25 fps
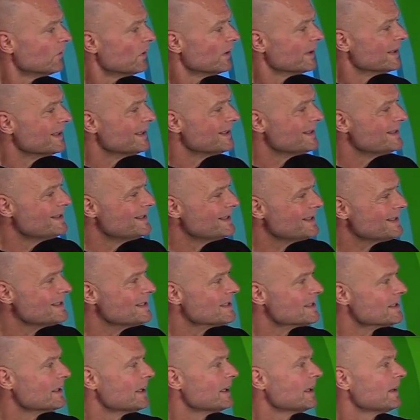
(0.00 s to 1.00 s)
He did
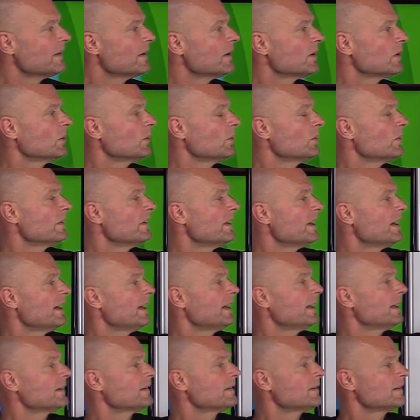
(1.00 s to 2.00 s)
say, though,
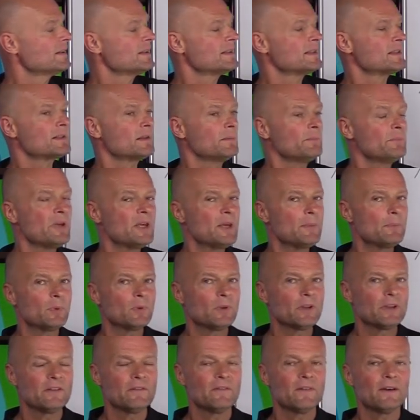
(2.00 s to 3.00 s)
that some
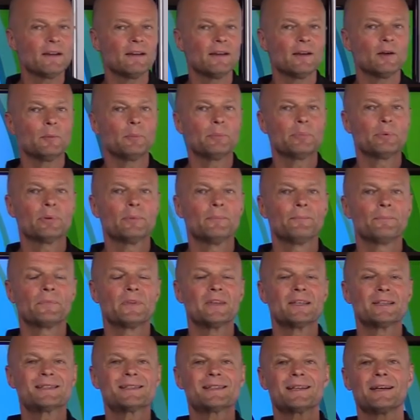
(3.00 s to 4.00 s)
people develop
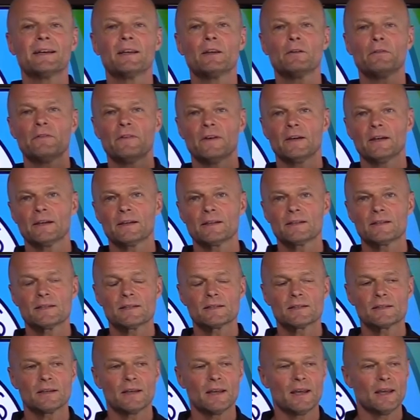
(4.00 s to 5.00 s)
side
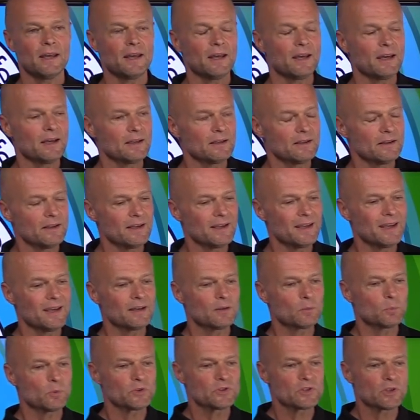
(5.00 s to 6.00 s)
effects and they
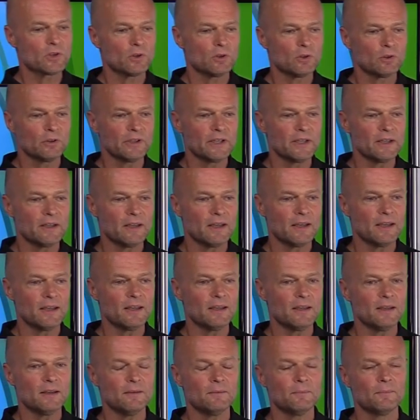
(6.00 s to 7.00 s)
get what's called
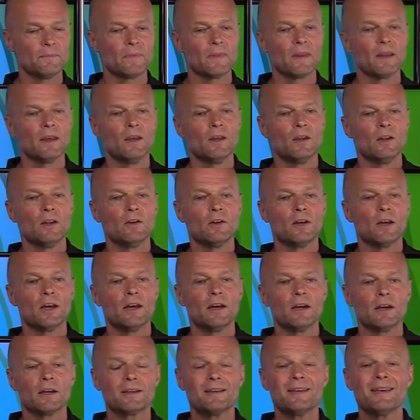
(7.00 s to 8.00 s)
a
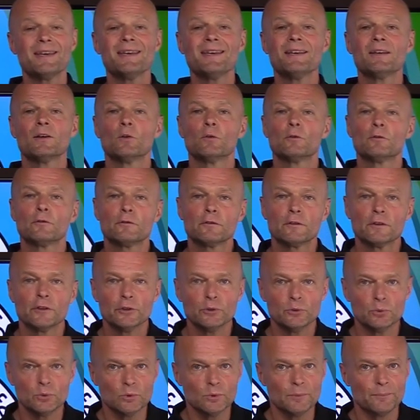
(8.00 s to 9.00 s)
keto
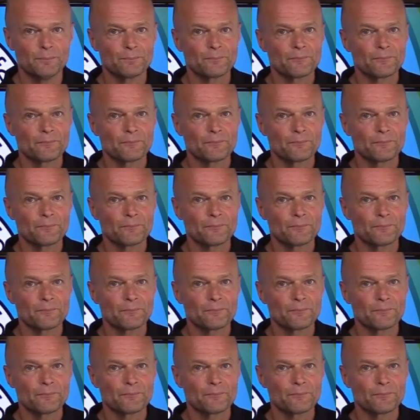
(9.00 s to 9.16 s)
flu.